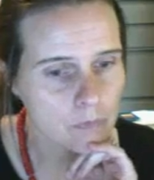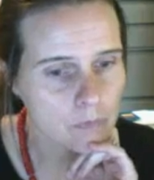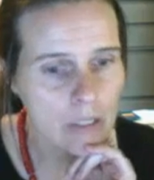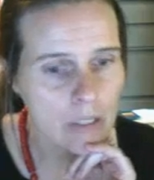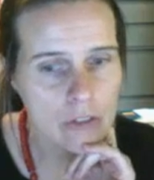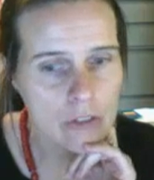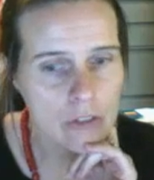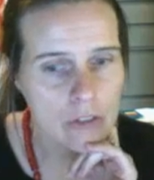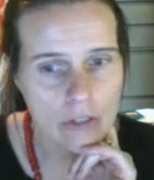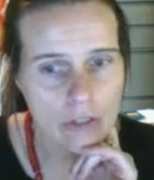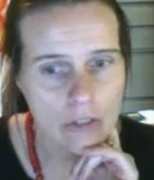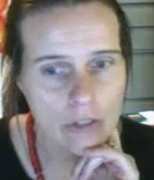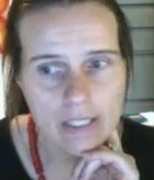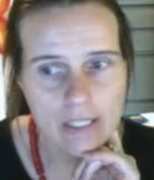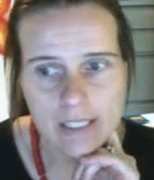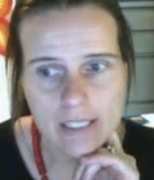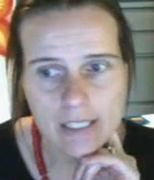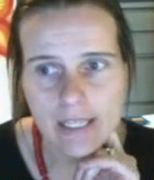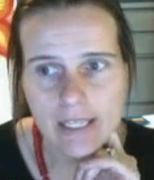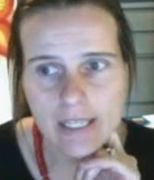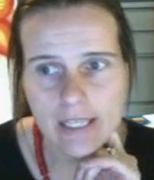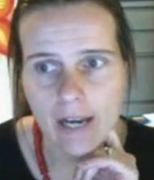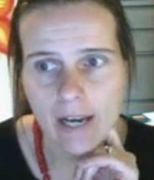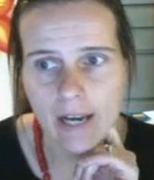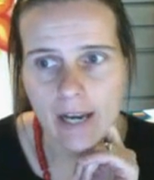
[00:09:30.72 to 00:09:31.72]
So this
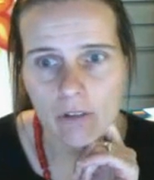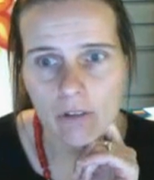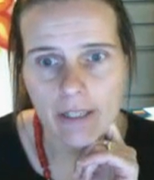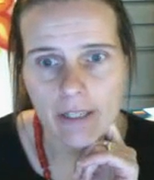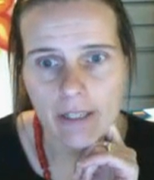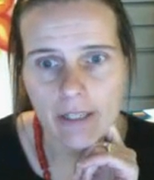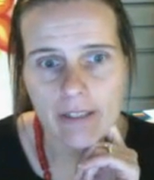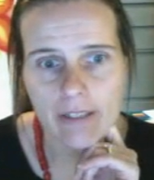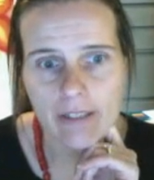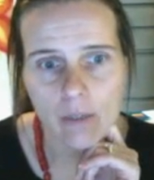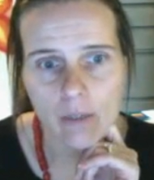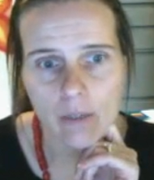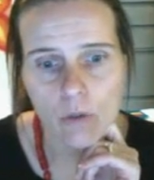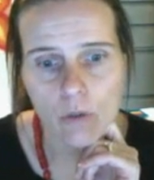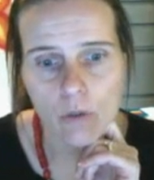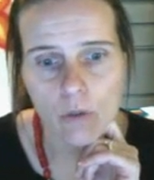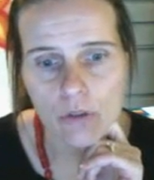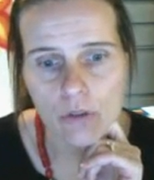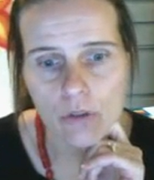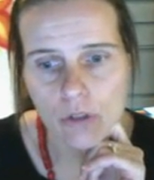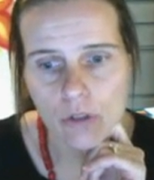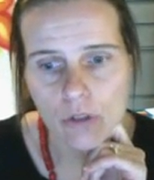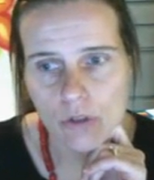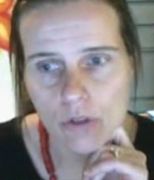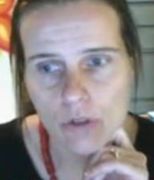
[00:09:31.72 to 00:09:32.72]
is the outline that I want
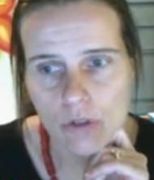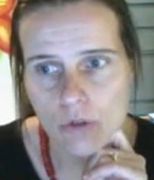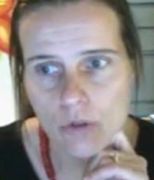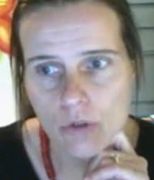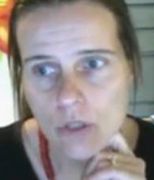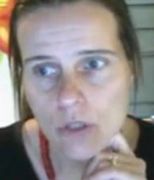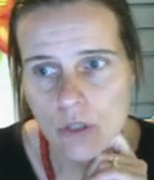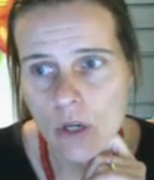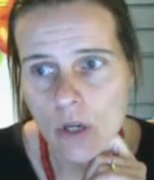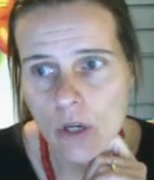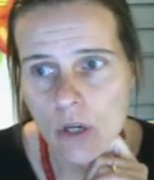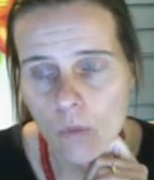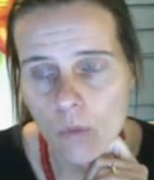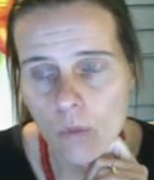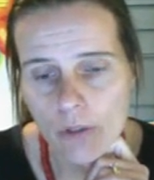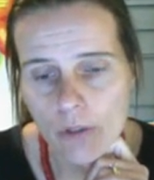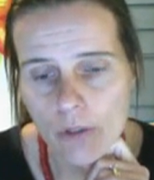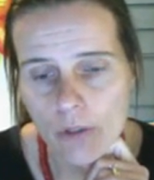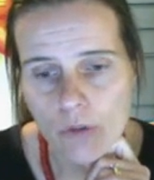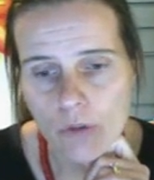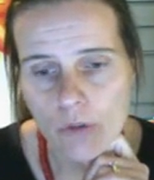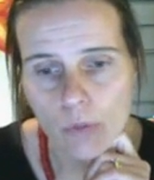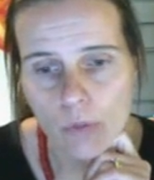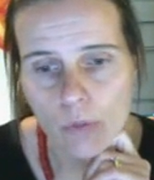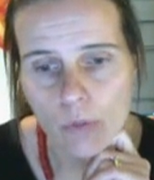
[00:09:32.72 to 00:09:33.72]
you to use when
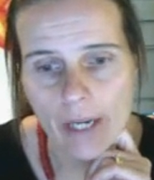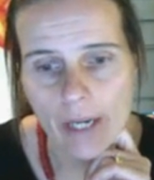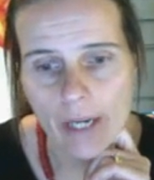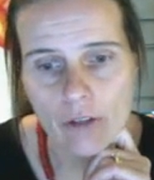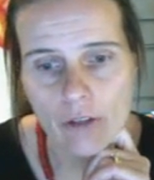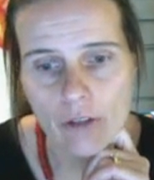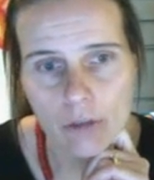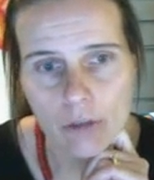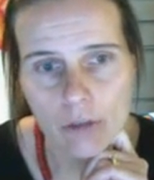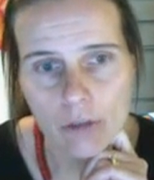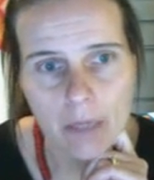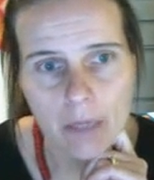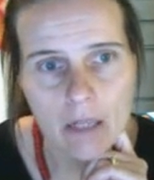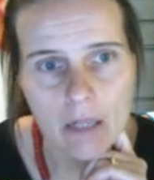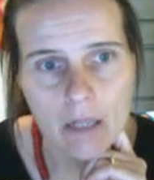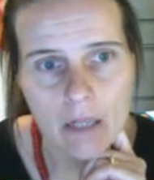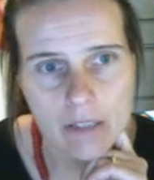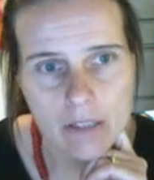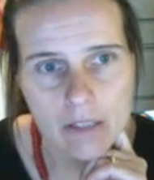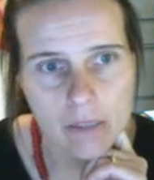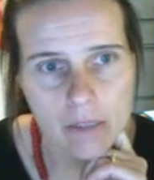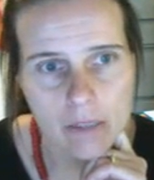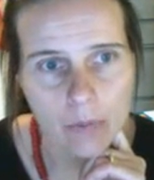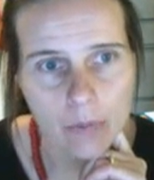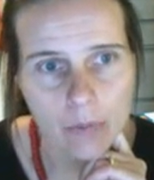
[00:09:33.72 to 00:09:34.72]
you write your
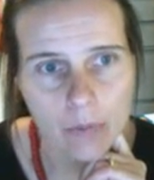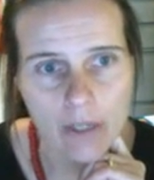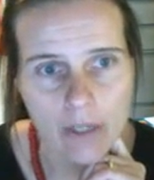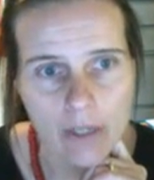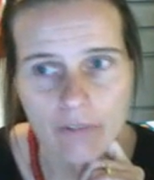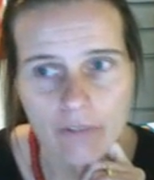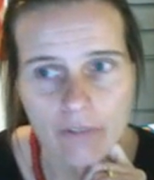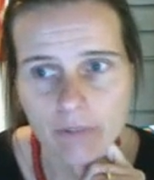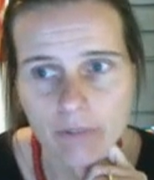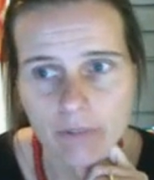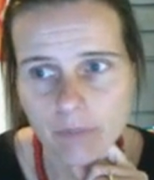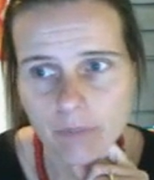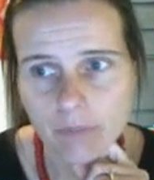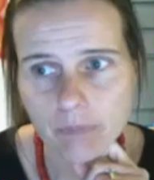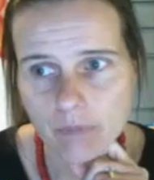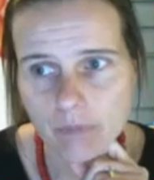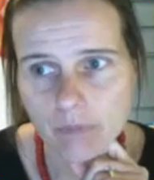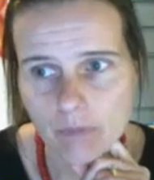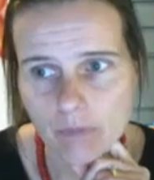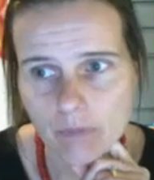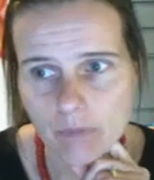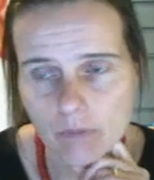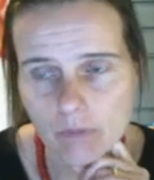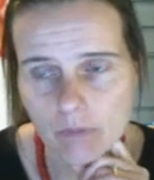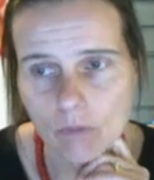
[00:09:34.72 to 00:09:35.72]
policy brief
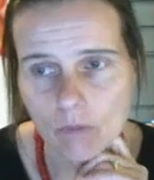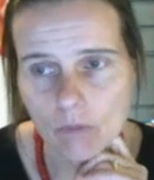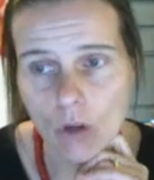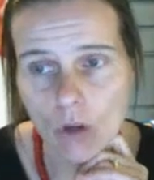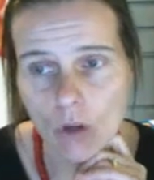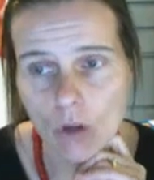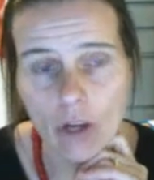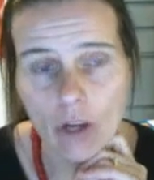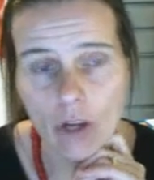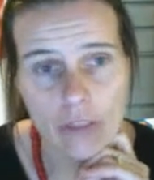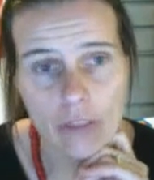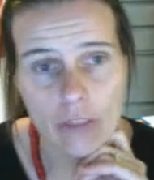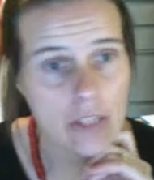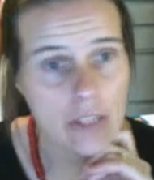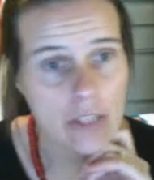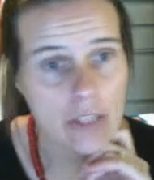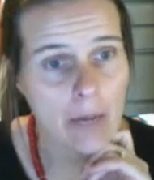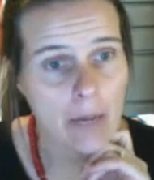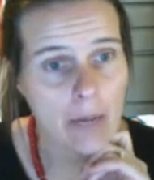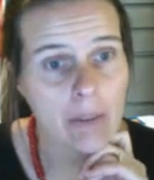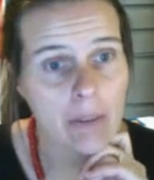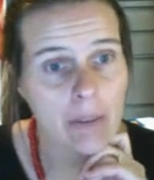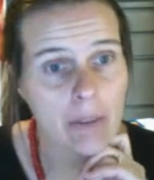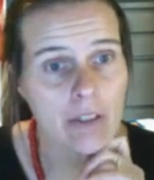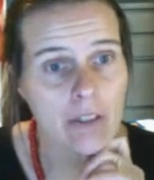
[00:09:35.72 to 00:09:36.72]
on the
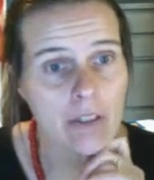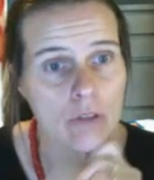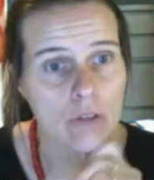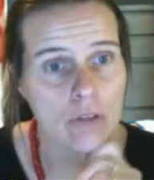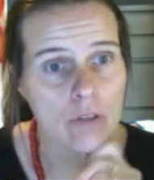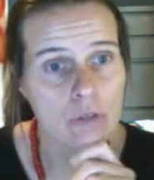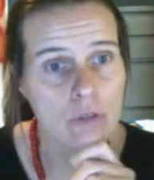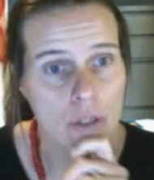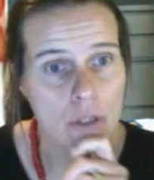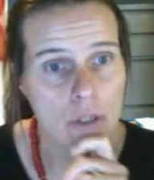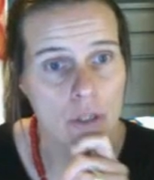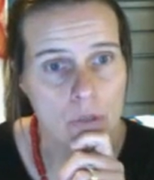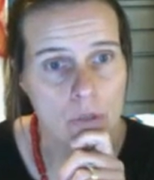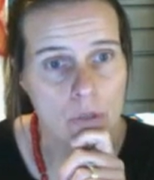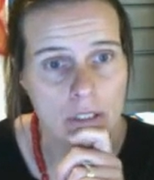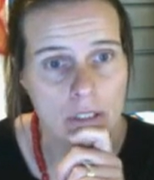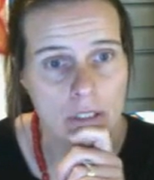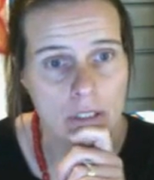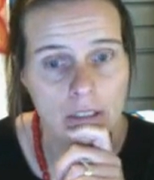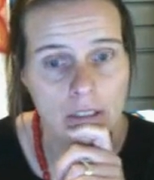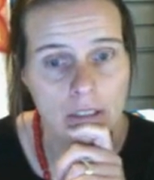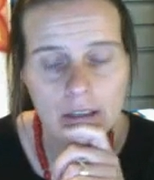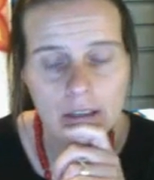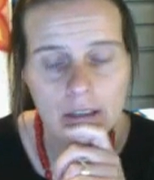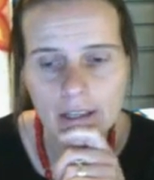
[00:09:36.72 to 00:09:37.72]
topic that you've
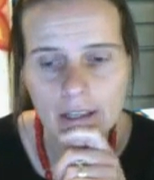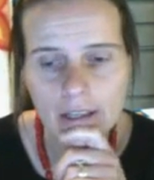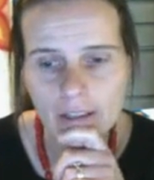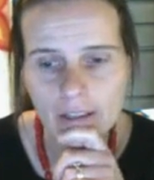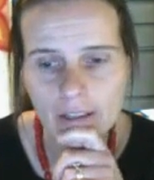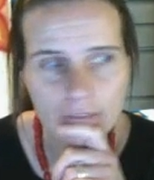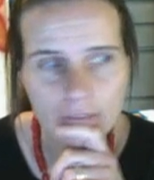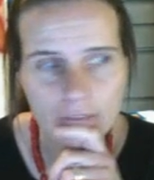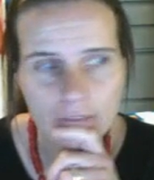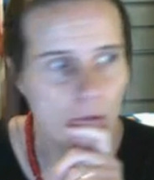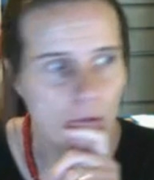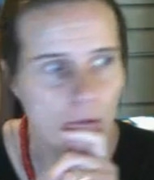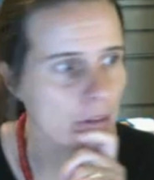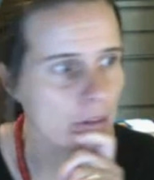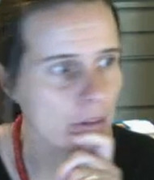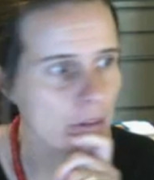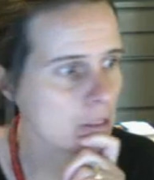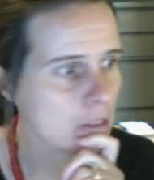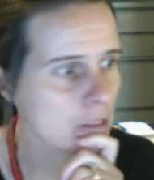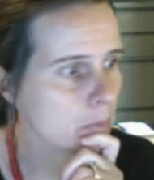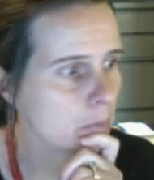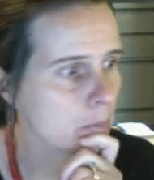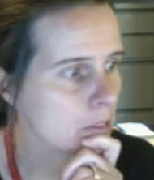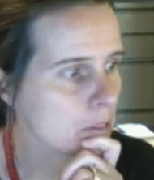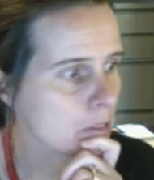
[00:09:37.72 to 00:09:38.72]
chosen for
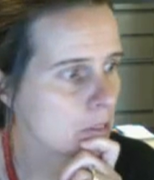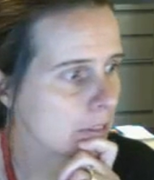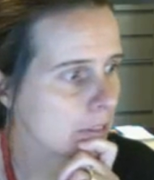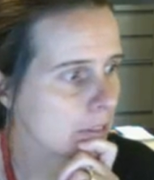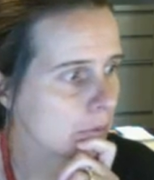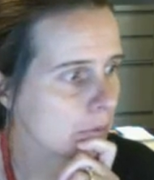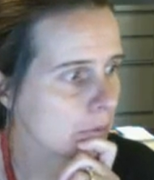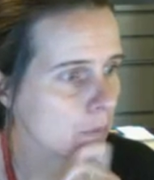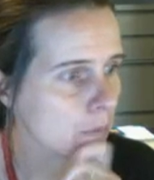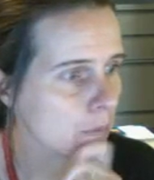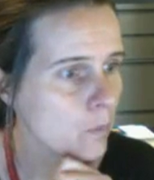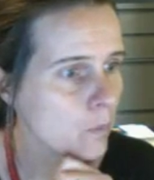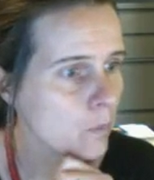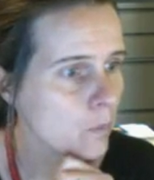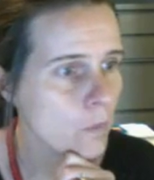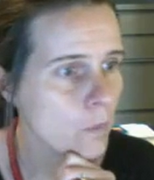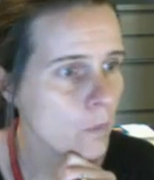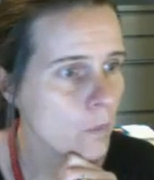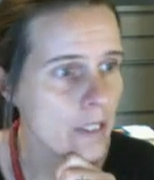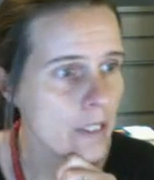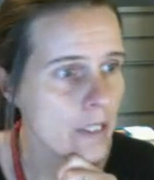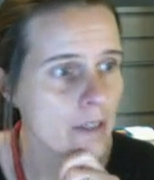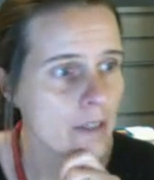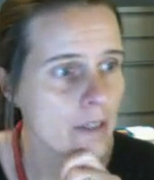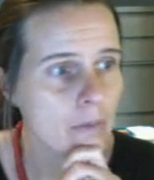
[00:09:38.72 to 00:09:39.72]
this particular
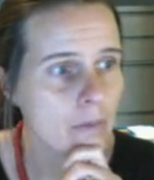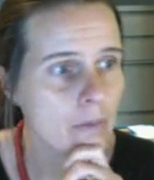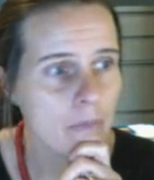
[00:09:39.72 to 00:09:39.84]
week.